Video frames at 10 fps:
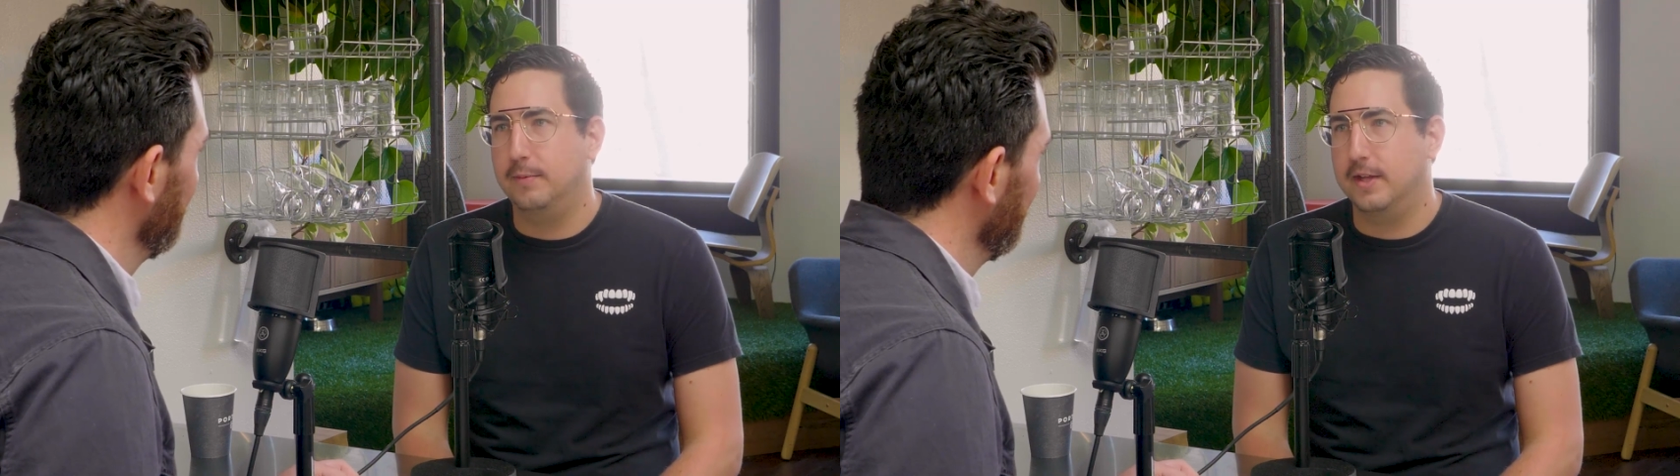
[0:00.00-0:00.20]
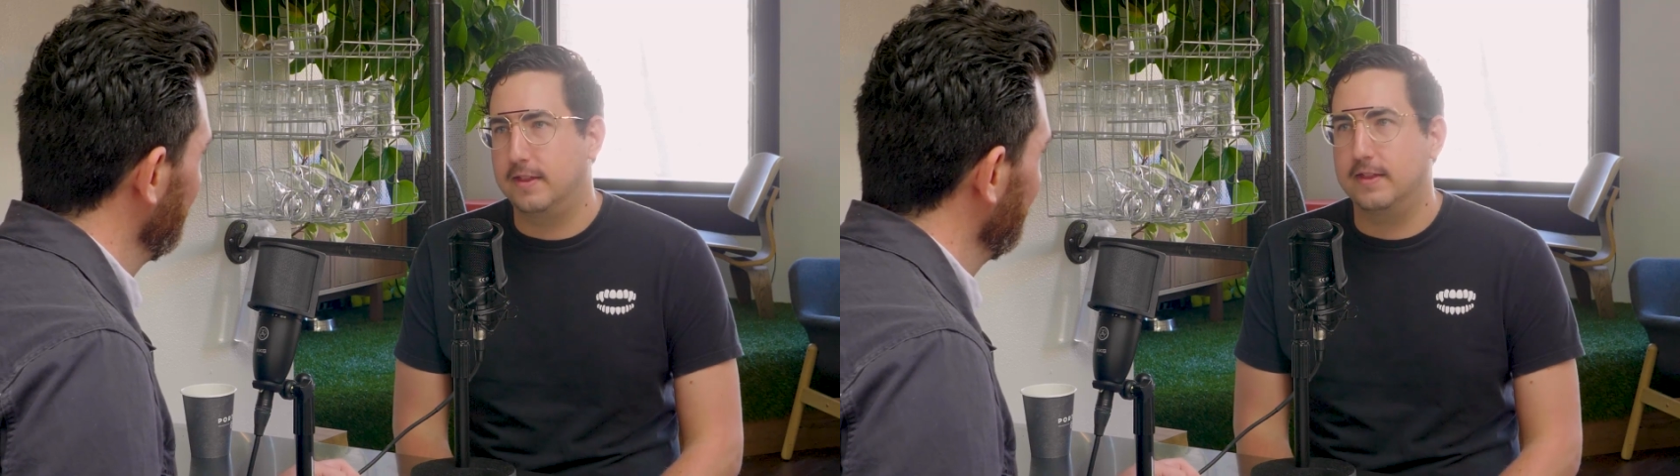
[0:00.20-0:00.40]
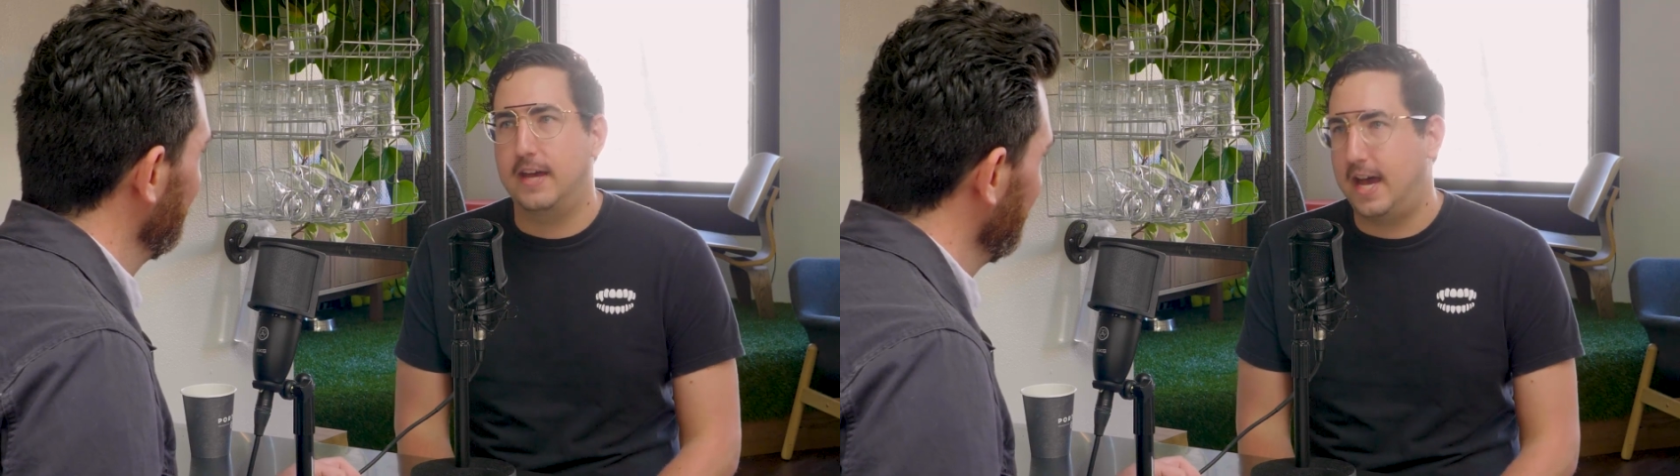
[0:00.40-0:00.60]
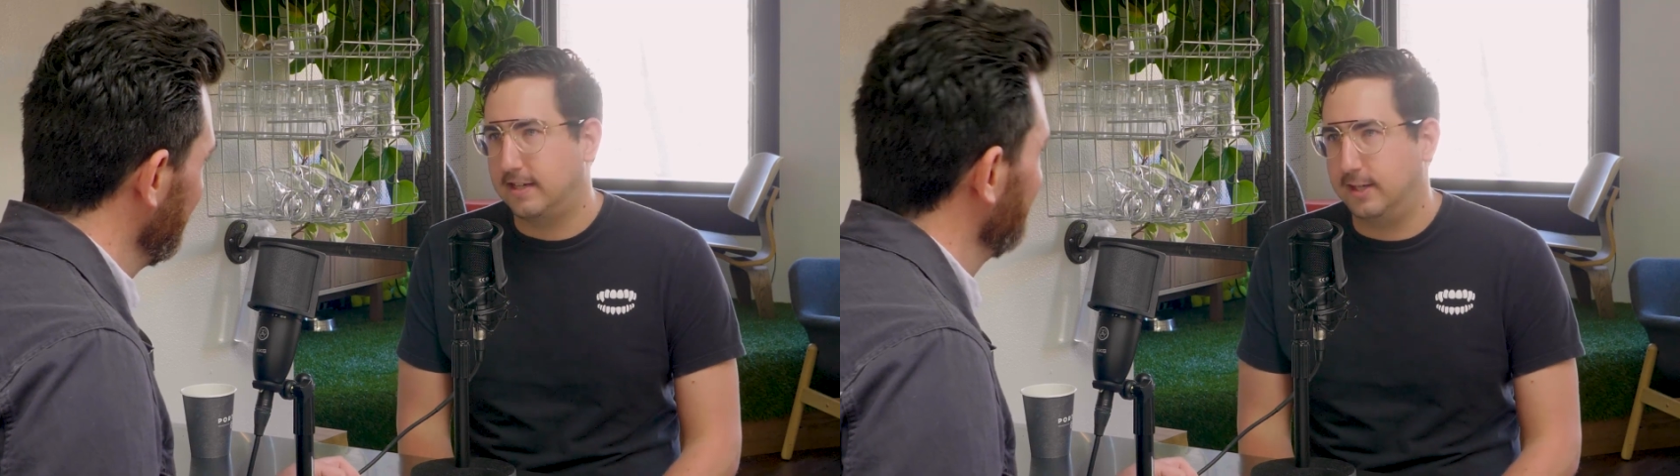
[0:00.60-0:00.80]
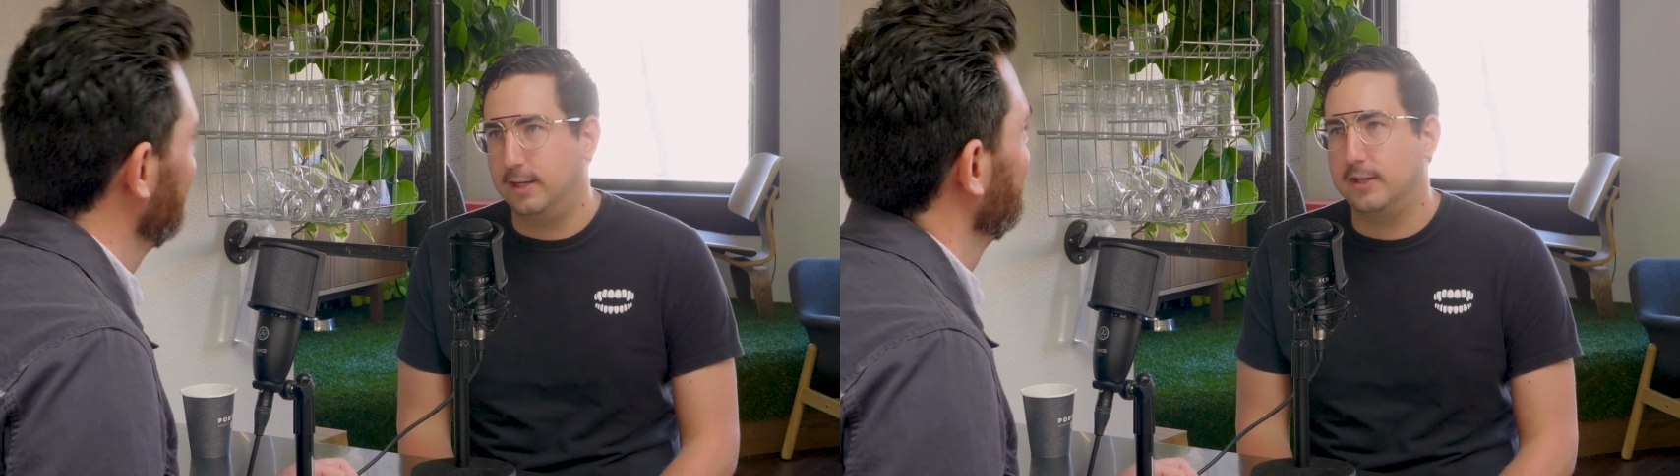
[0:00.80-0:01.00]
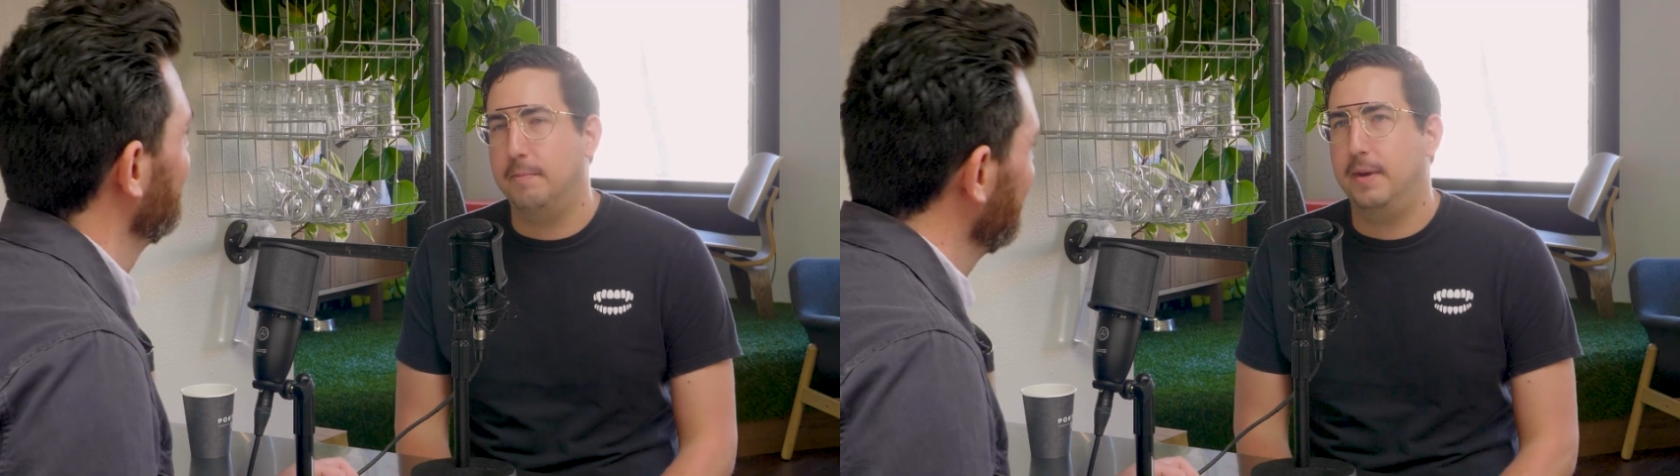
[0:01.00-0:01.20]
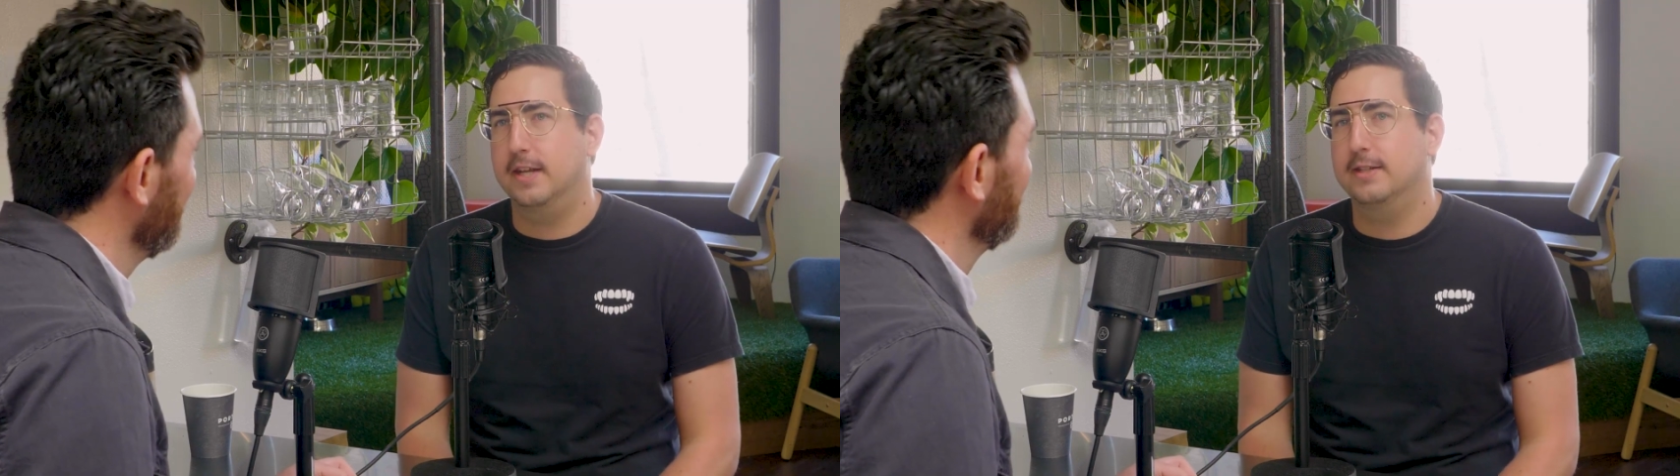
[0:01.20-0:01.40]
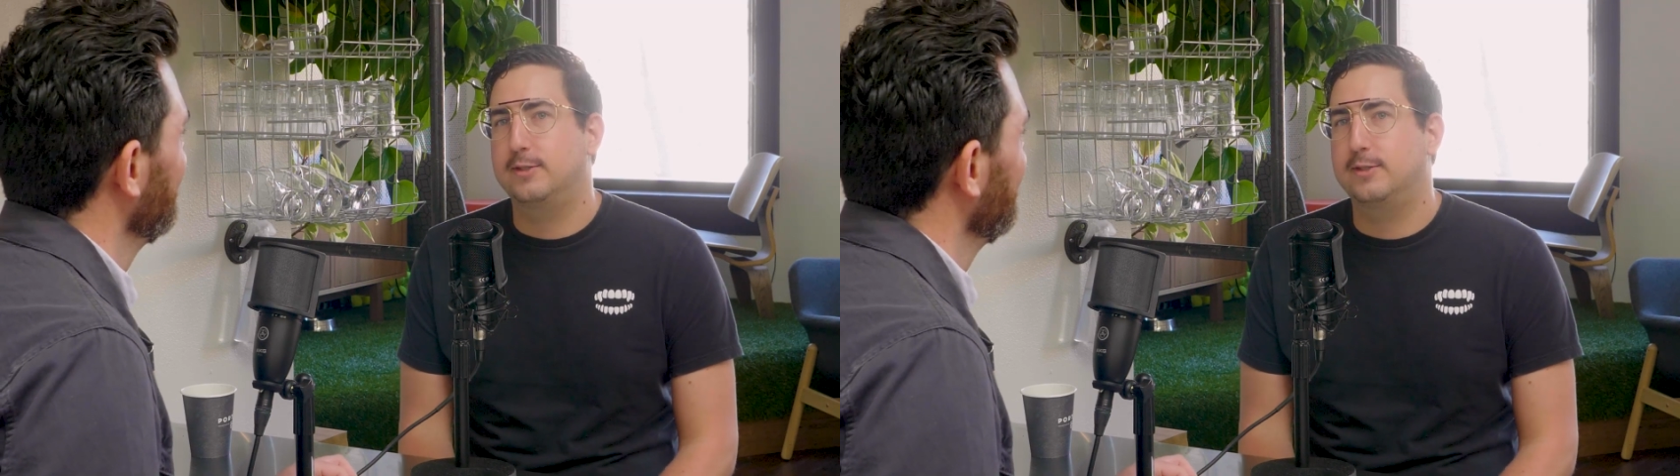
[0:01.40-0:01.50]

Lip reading: with the Hack Slander campaign.